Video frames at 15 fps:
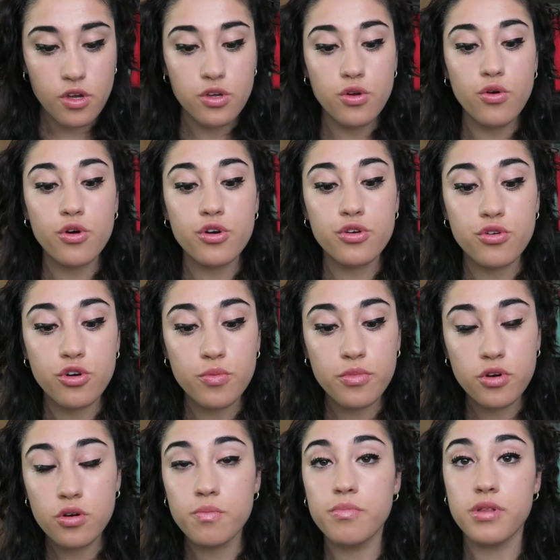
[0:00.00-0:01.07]
Your
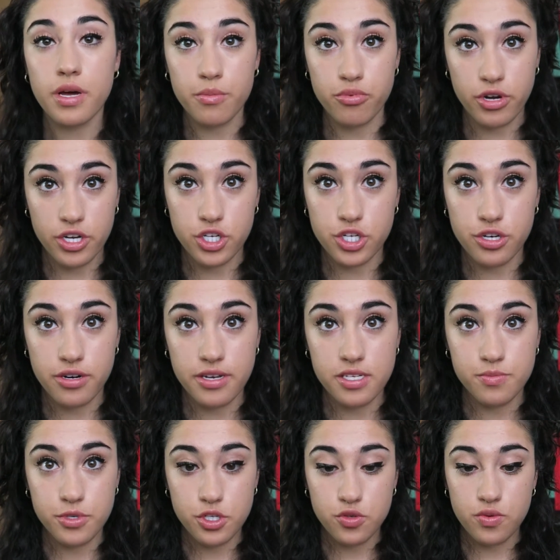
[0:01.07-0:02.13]
normal blood pressure
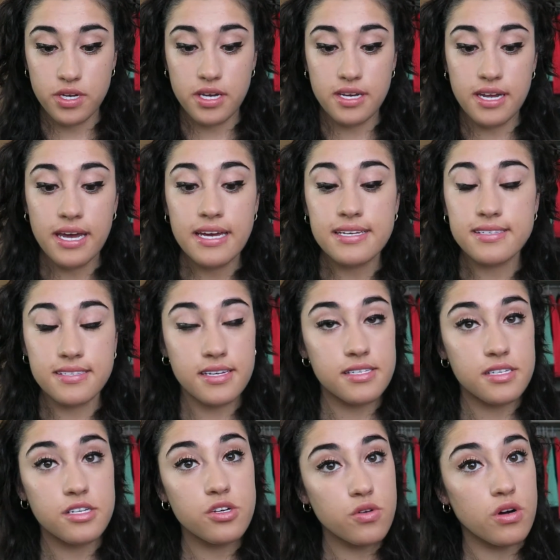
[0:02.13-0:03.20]
is between
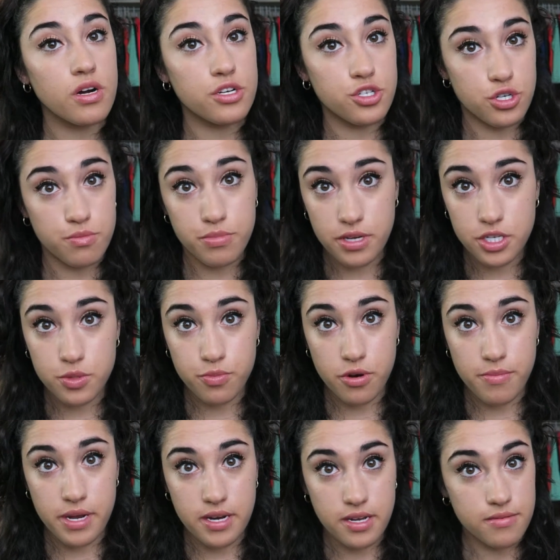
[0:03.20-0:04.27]
60 to 100 beats
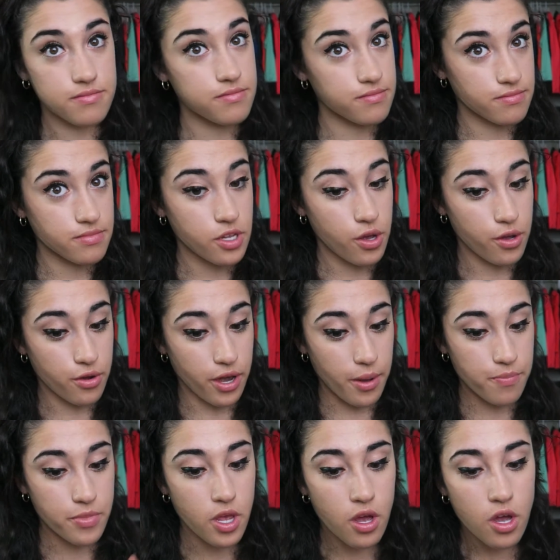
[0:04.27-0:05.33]
per minute.
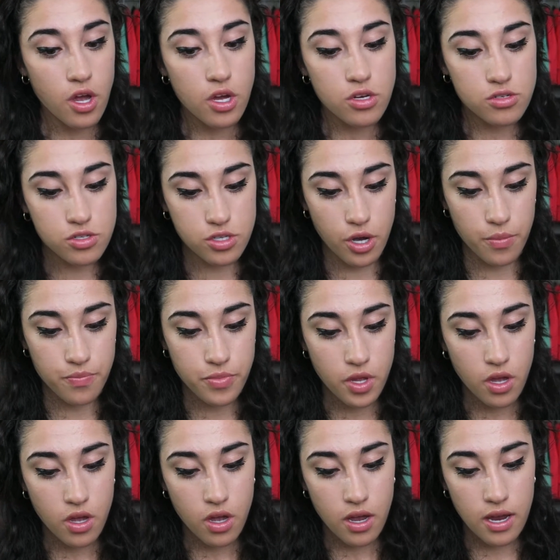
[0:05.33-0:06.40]
Okay, so
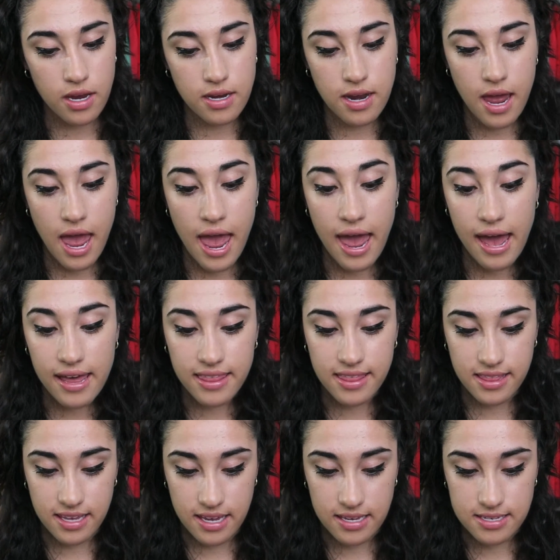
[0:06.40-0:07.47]
an
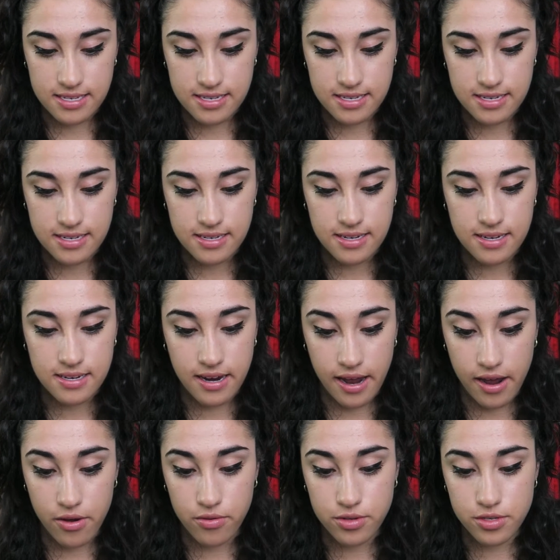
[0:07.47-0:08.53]
athlete
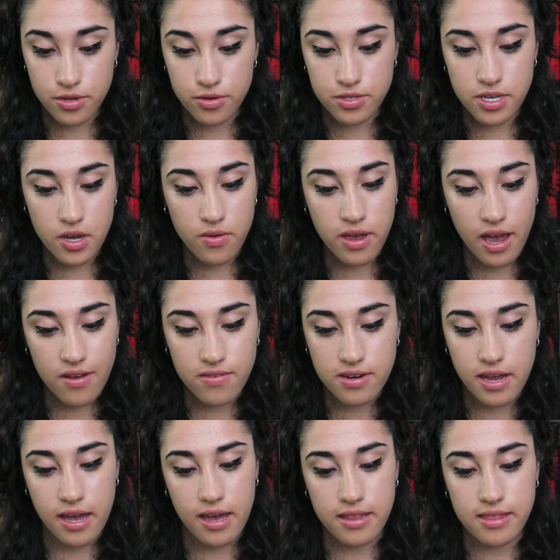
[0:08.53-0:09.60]
now, so say we have
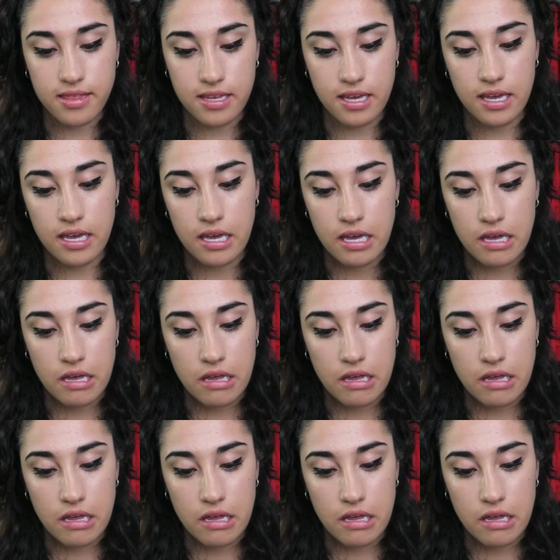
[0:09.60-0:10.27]
an athlete